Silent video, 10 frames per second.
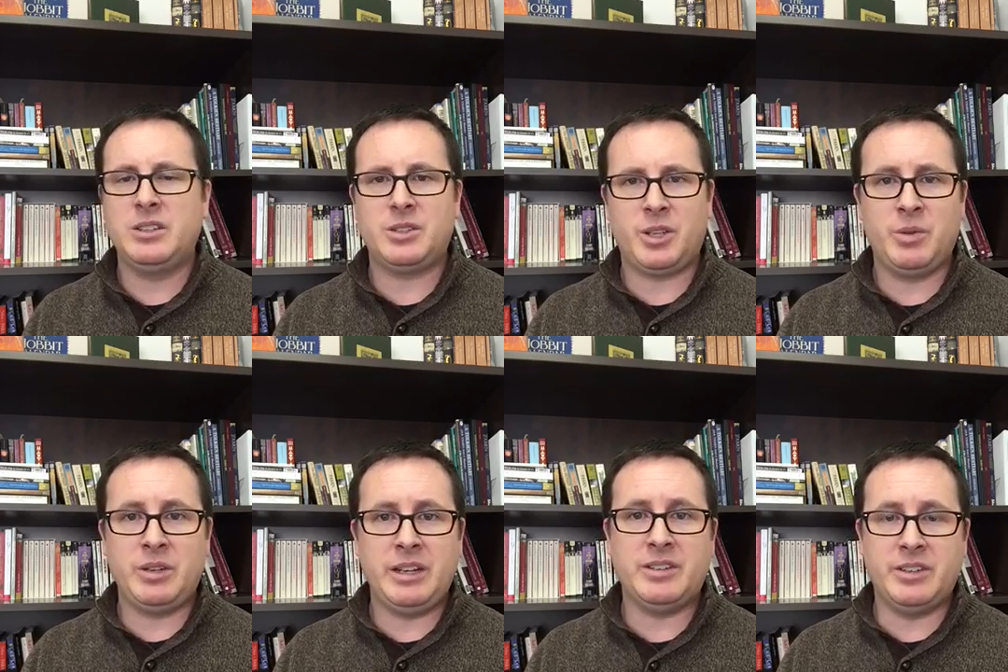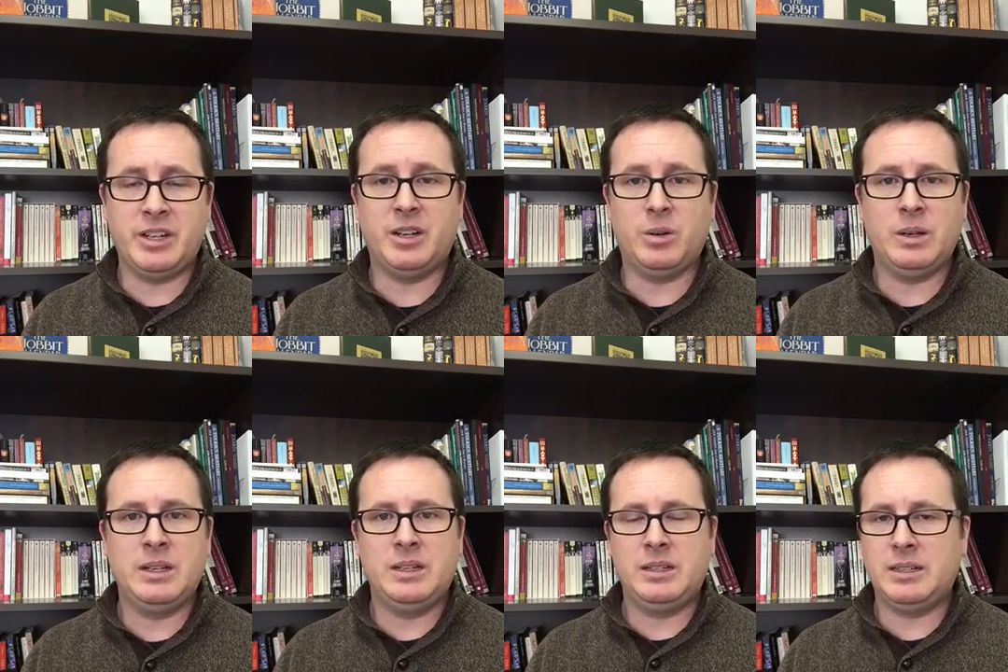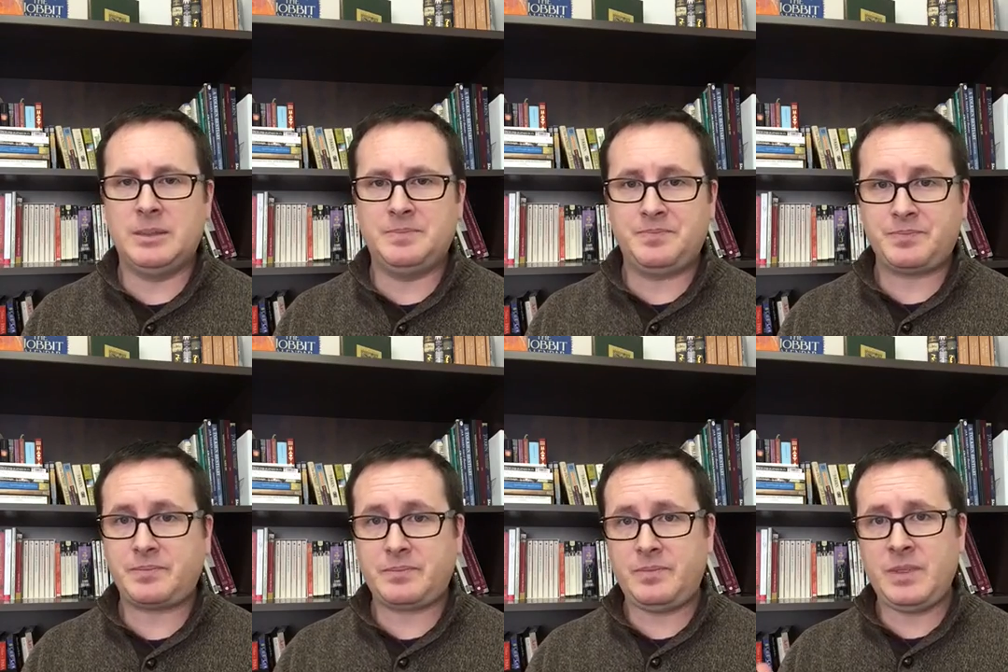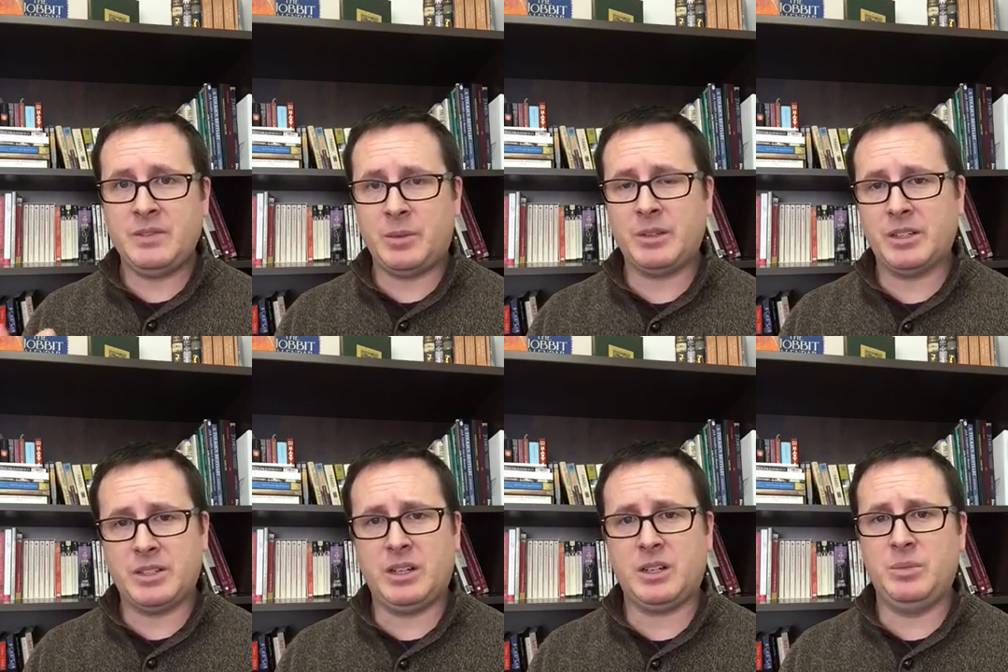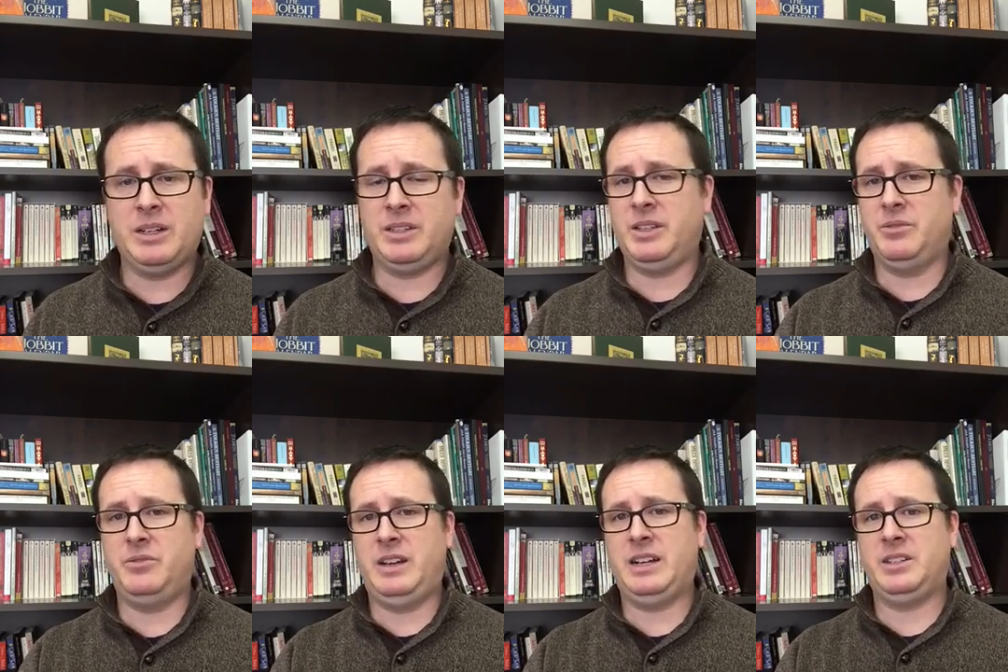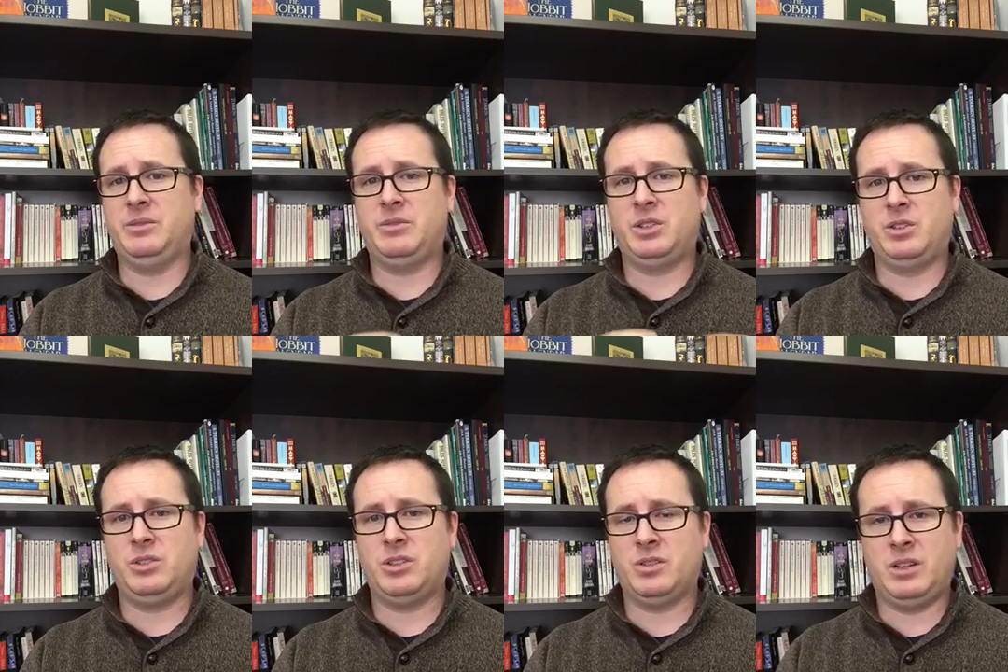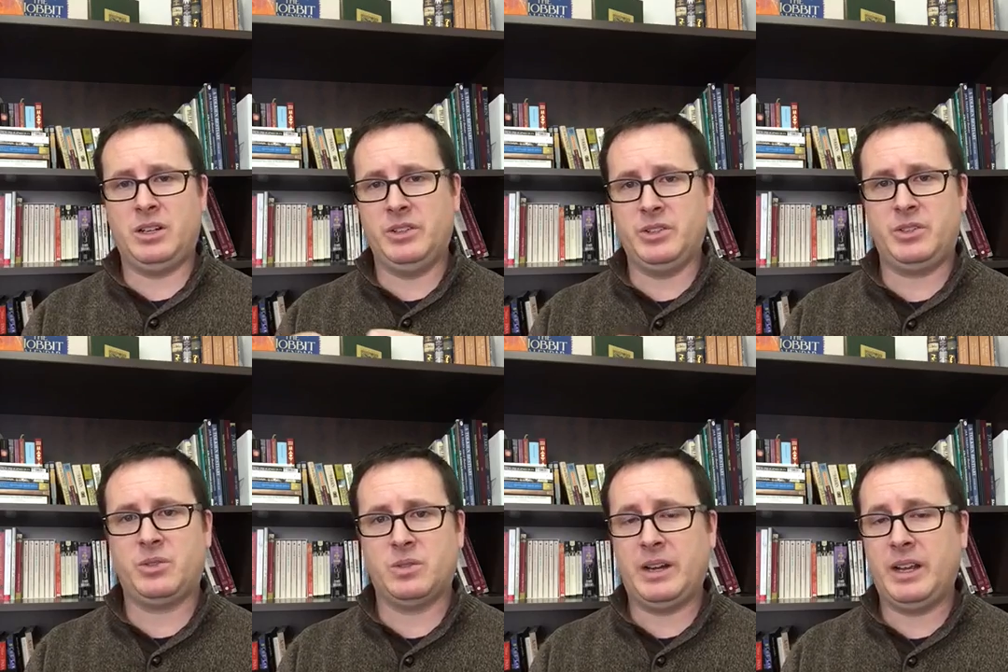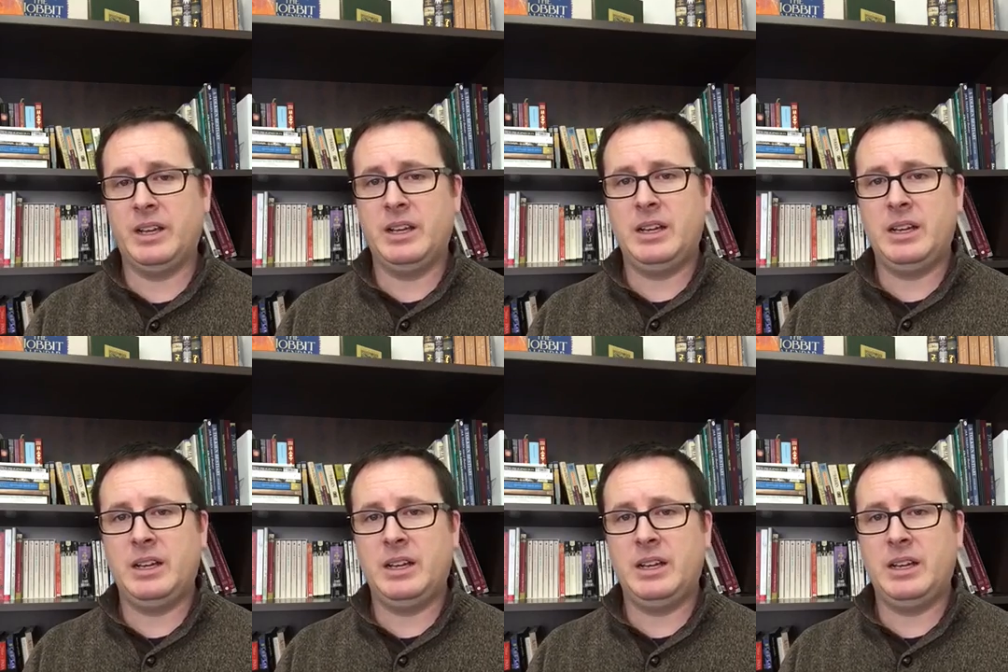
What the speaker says: So you would need to know. If I'm going to talk about the effect of culture on the story,